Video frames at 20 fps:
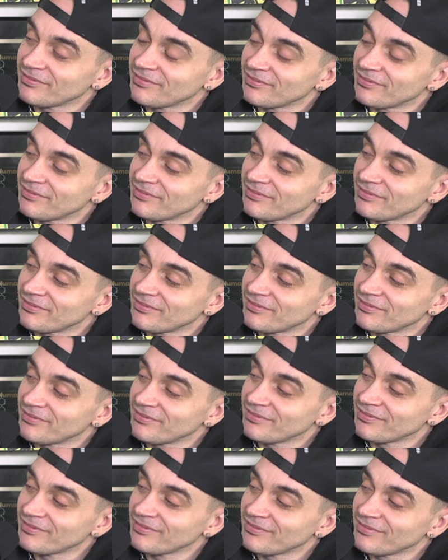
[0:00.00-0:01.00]

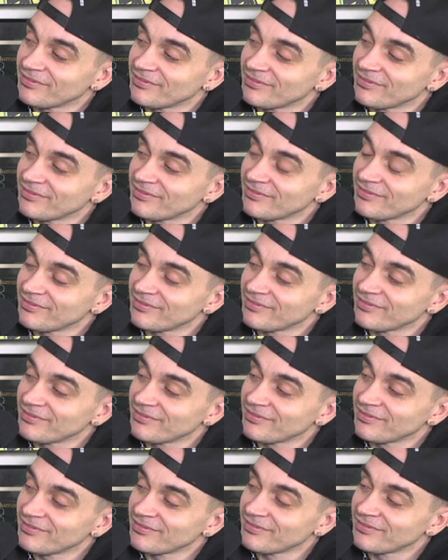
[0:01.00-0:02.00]

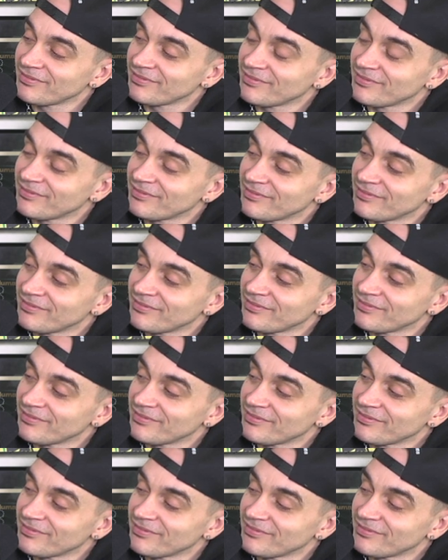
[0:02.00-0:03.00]

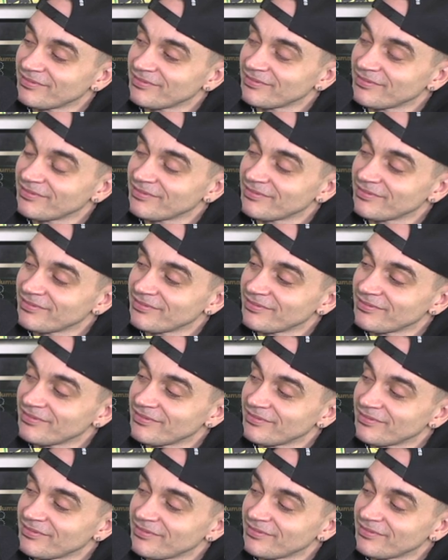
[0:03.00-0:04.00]

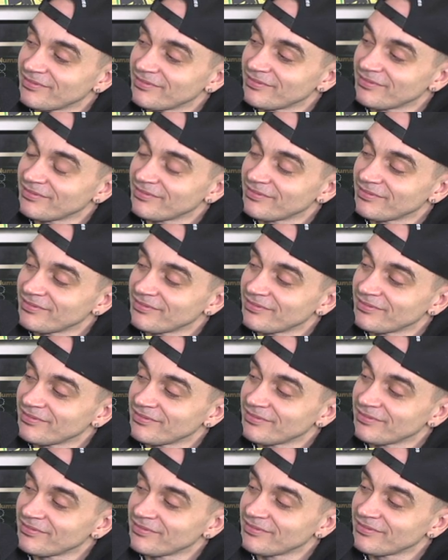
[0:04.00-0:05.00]

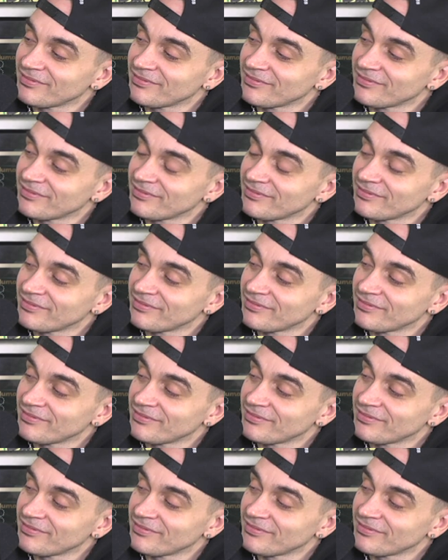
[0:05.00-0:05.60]
(silent)